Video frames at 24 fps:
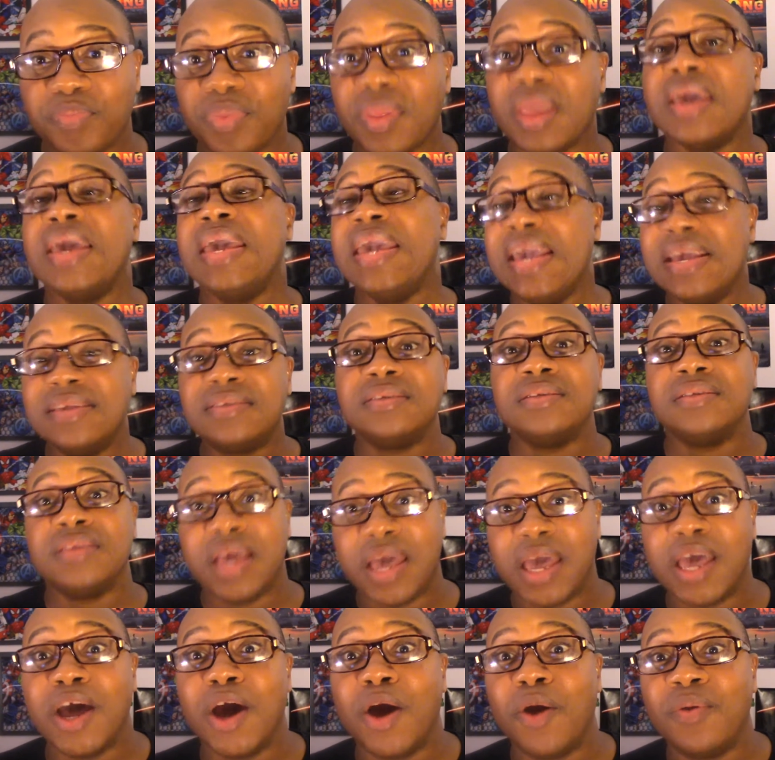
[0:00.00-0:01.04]
He's in
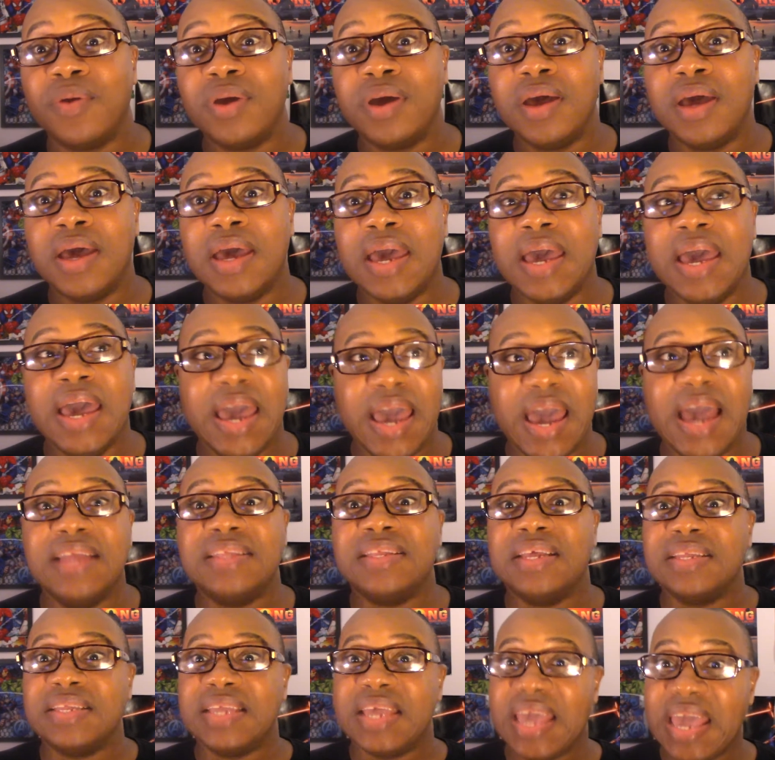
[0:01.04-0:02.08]
hell. And
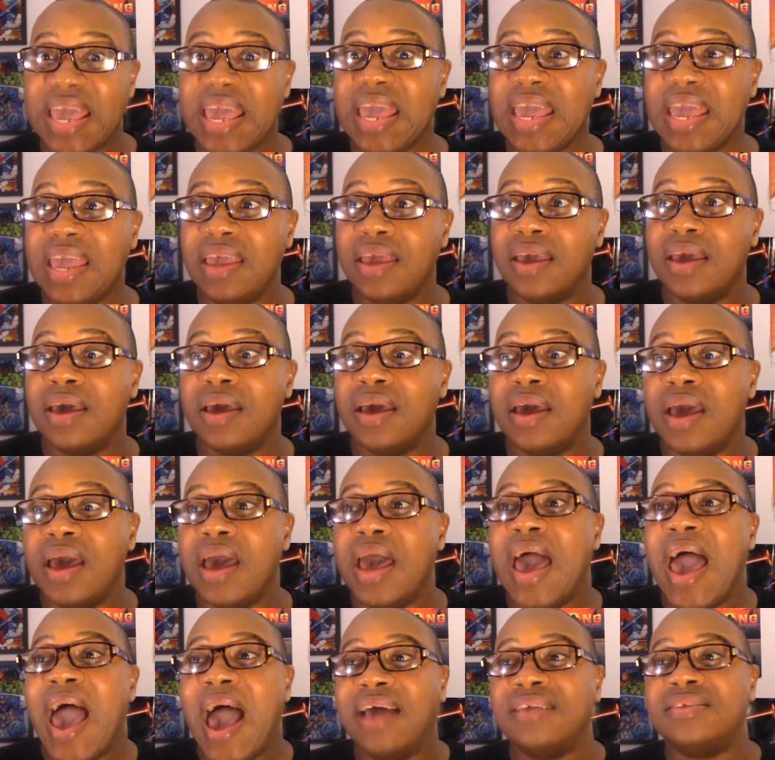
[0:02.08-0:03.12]
then he
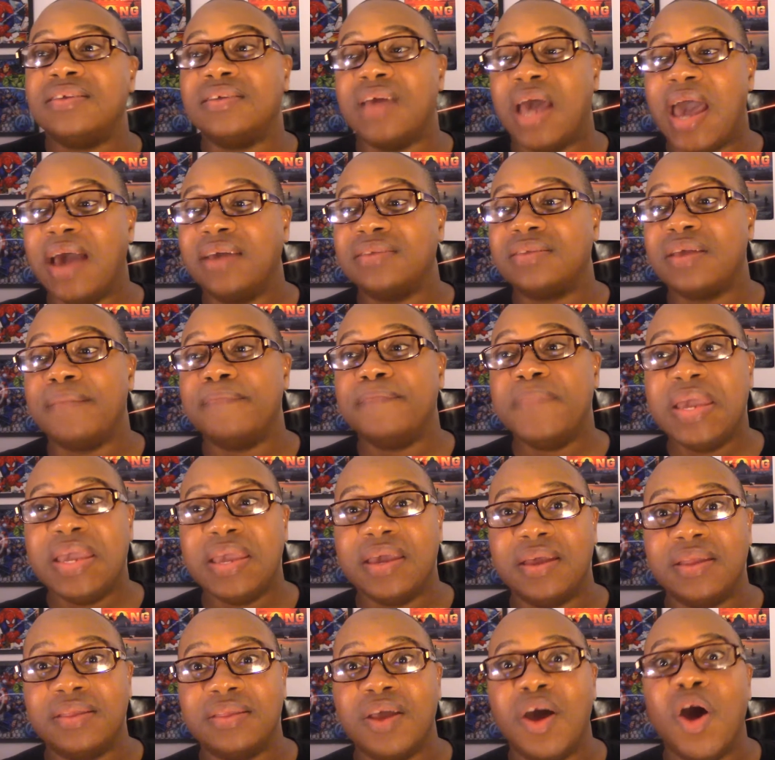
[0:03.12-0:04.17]
has a
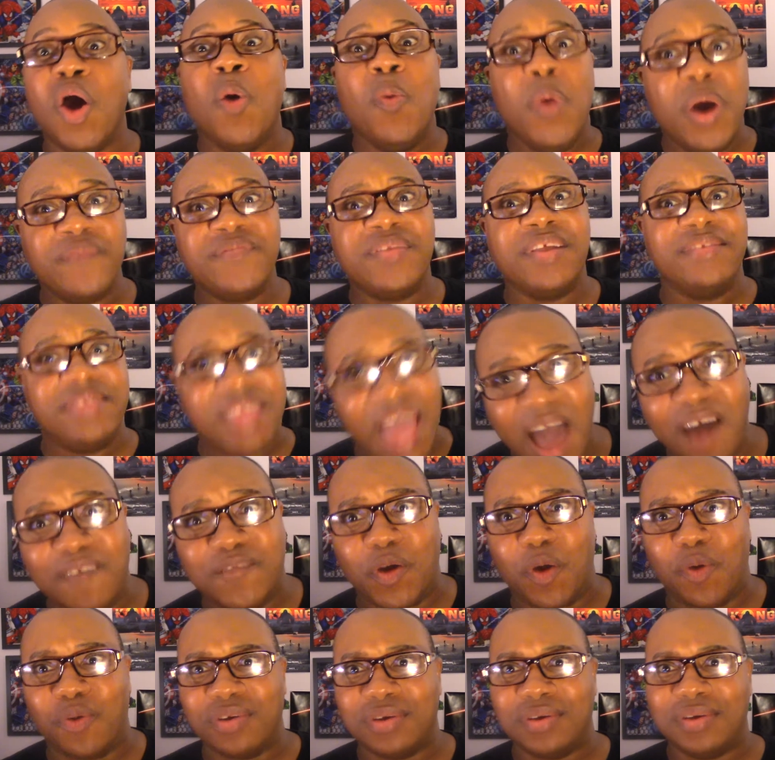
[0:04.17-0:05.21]
meeting with the
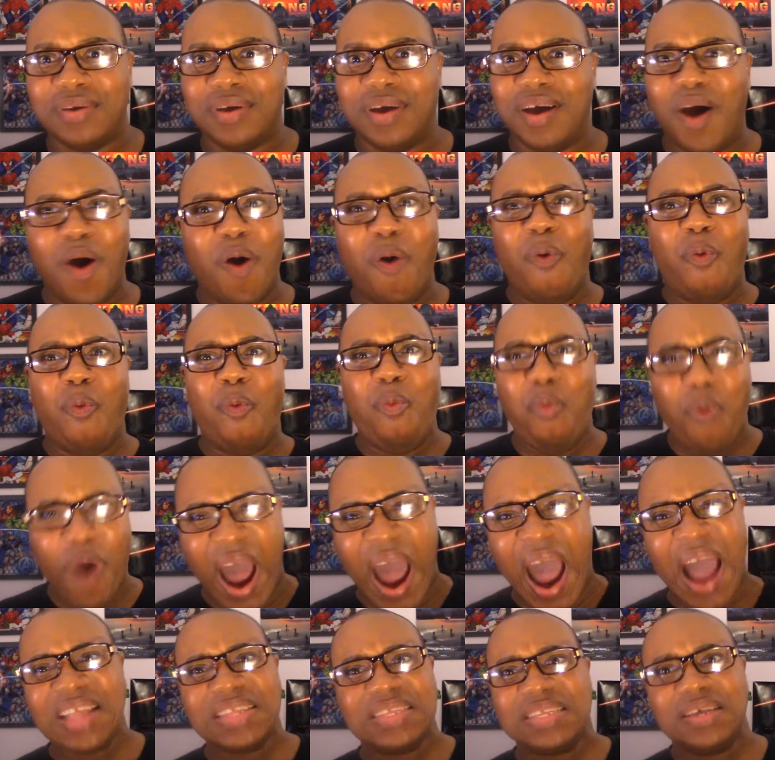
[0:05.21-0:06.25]
devil.
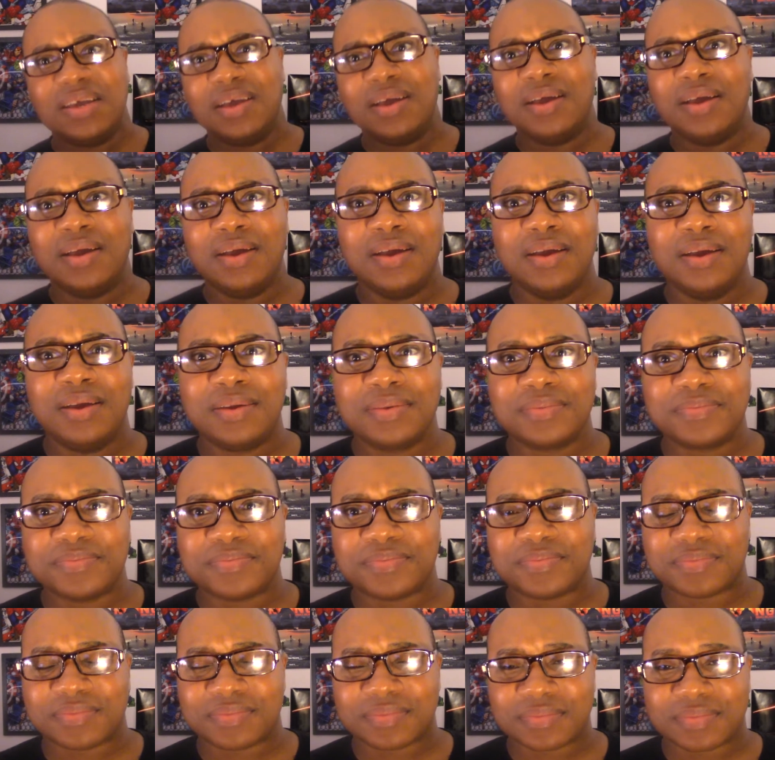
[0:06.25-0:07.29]
What?
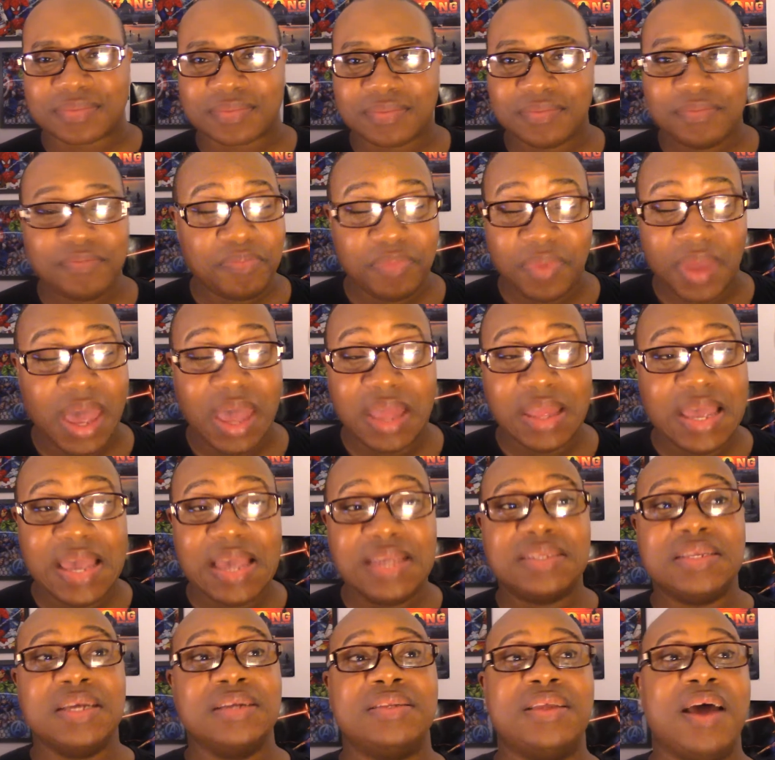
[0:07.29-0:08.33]
And
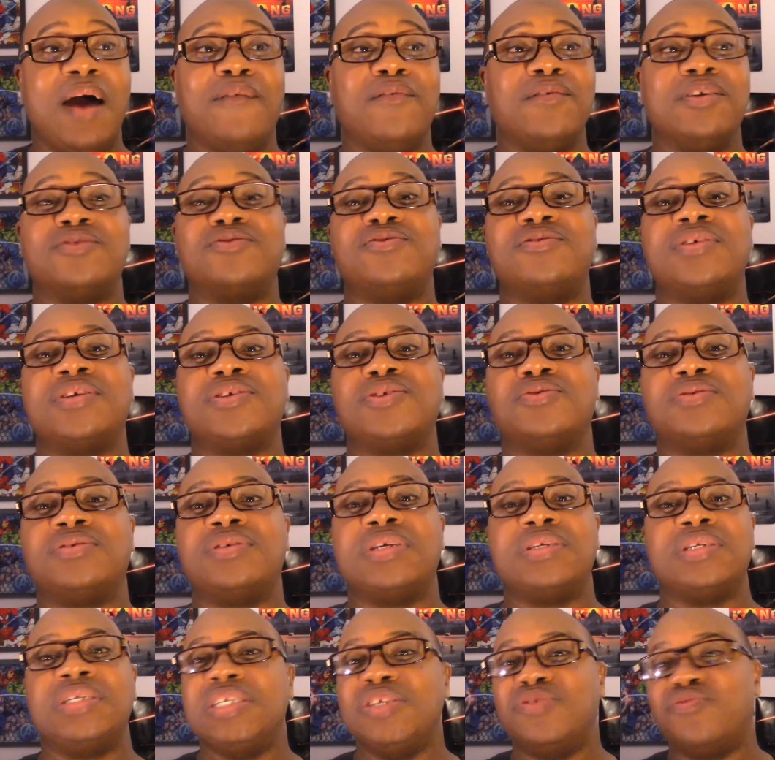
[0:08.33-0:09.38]
he's the devil in the traditional
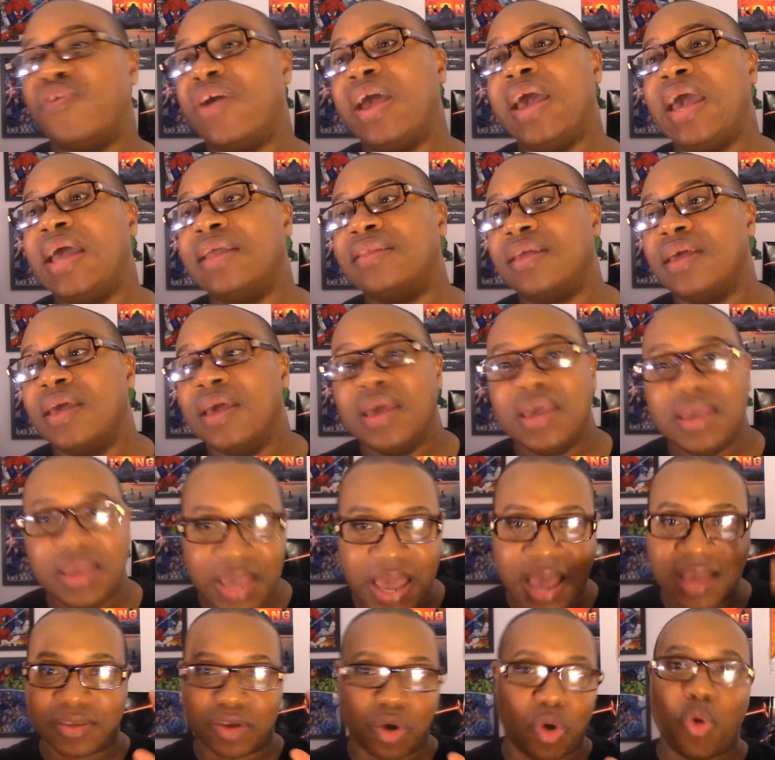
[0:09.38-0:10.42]
sense. He's red. He
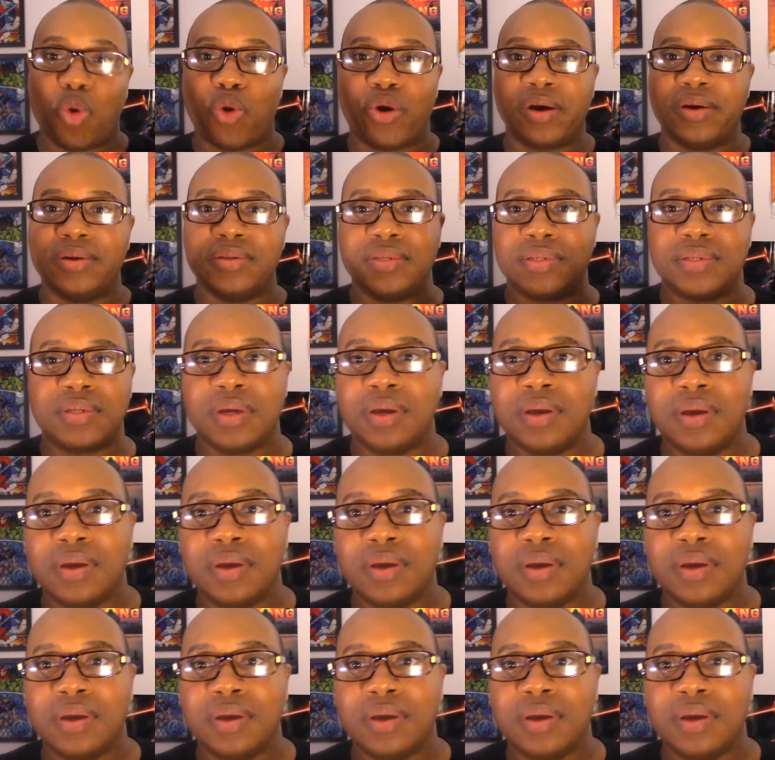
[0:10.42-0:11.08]
has horns.